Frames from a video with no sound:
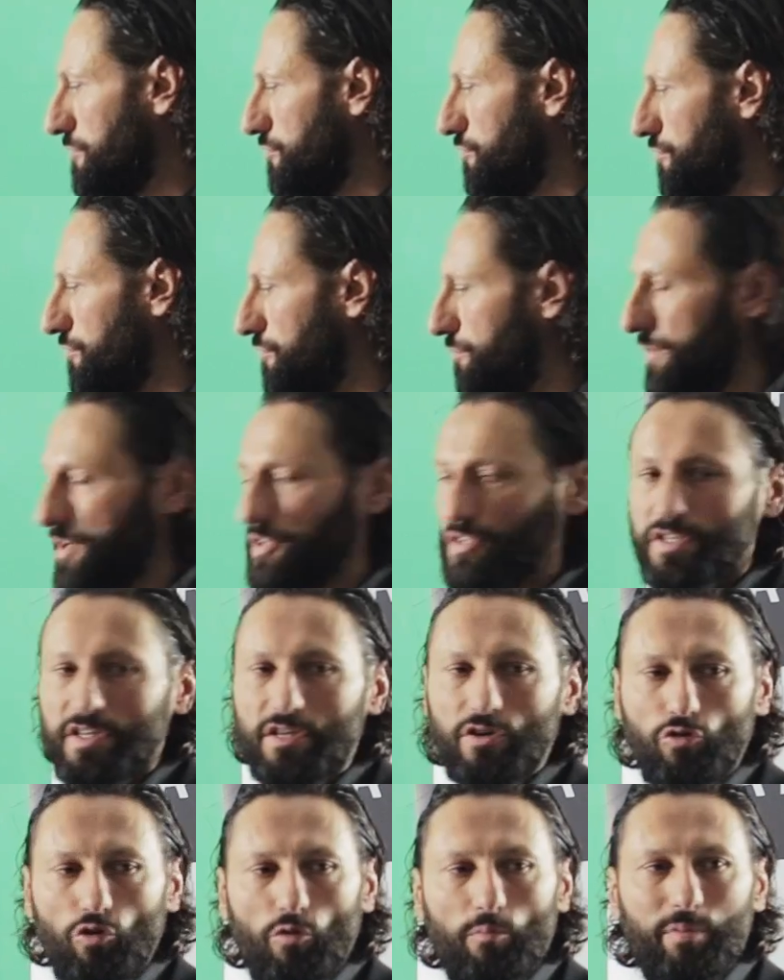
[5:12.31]
to
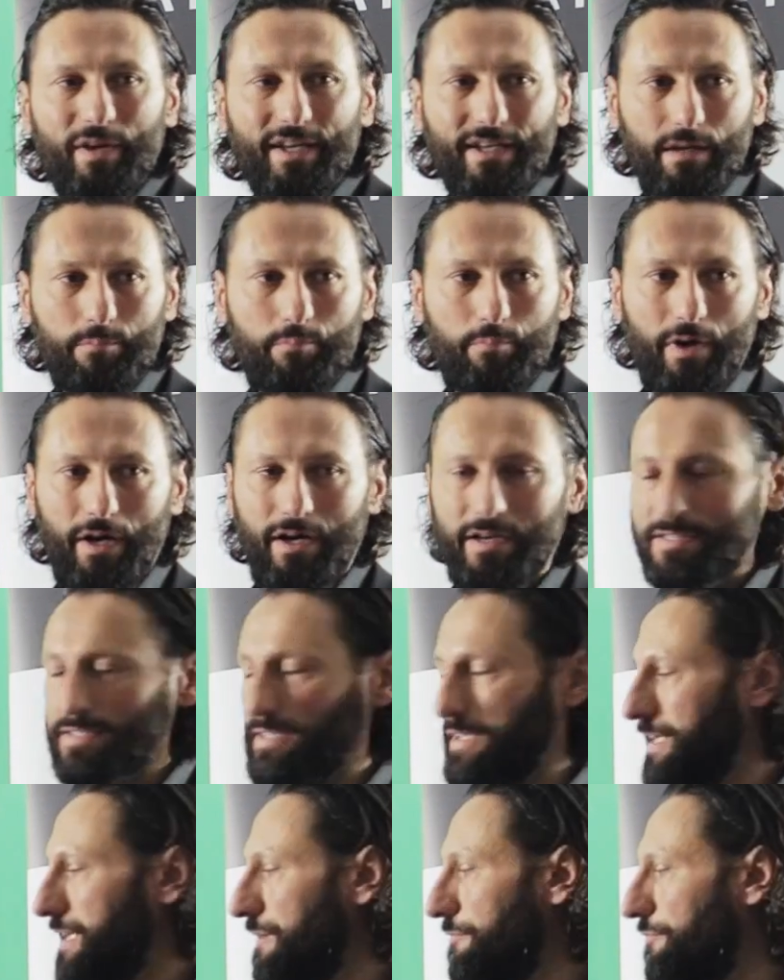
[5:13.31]
machine complicated
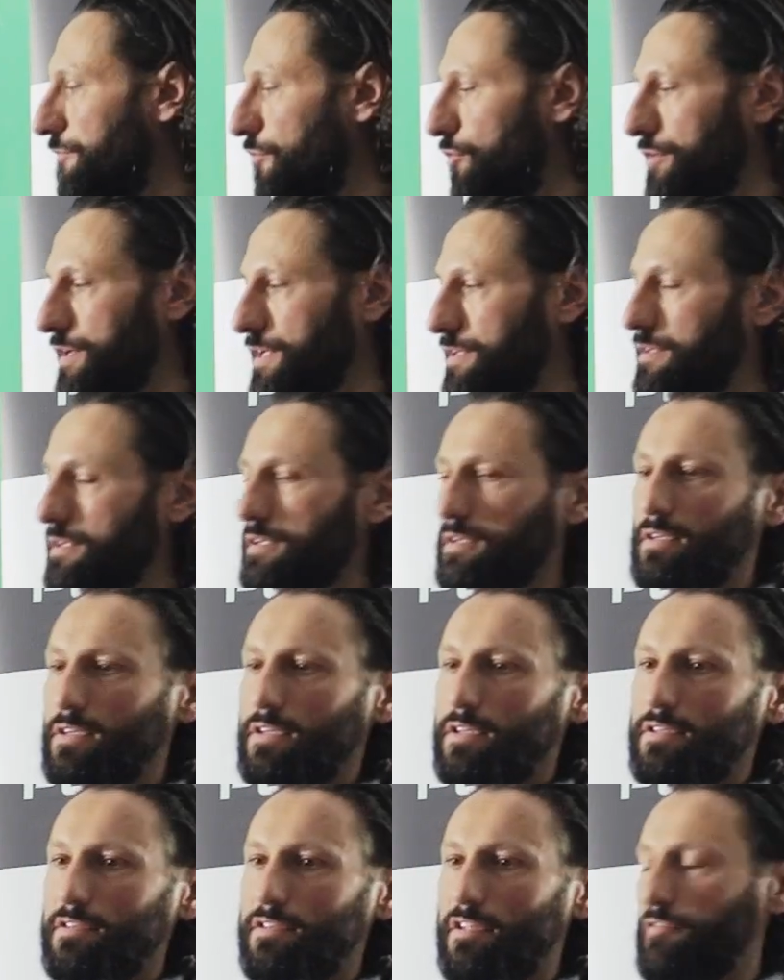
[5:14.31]
parts and avoid
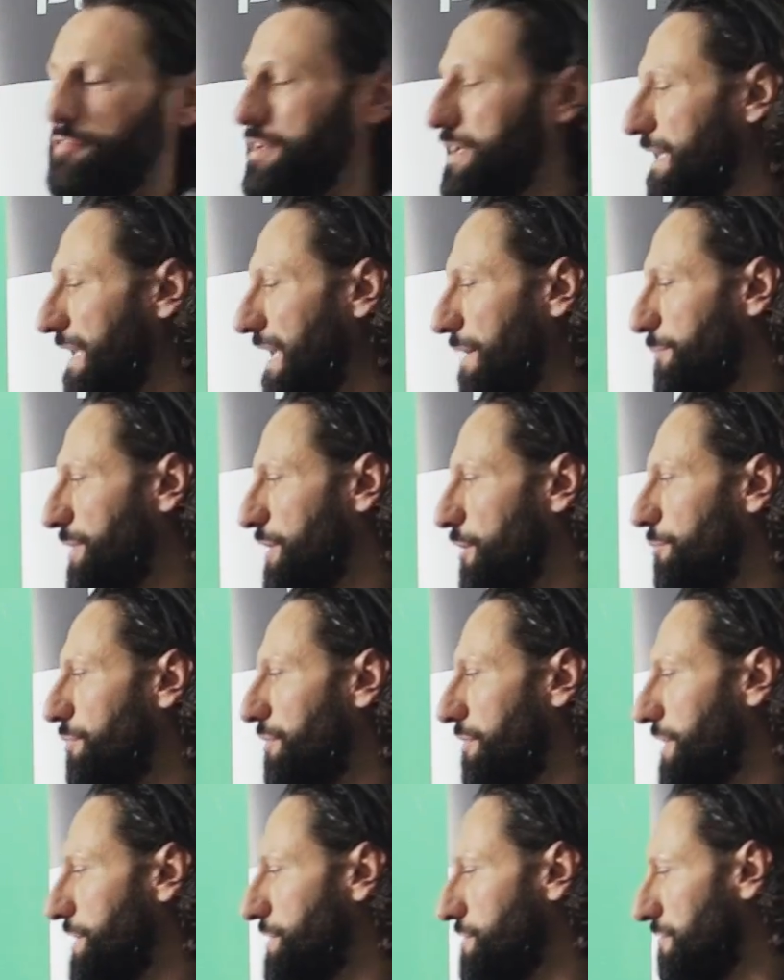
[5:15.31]
the reclamping
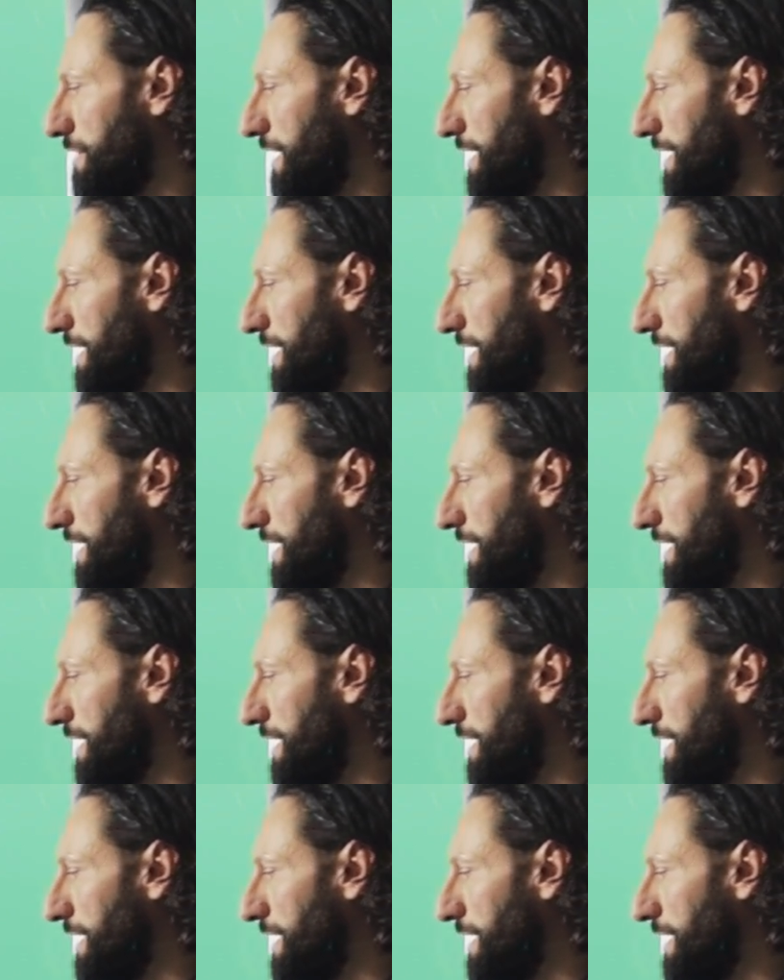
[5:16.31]
operation.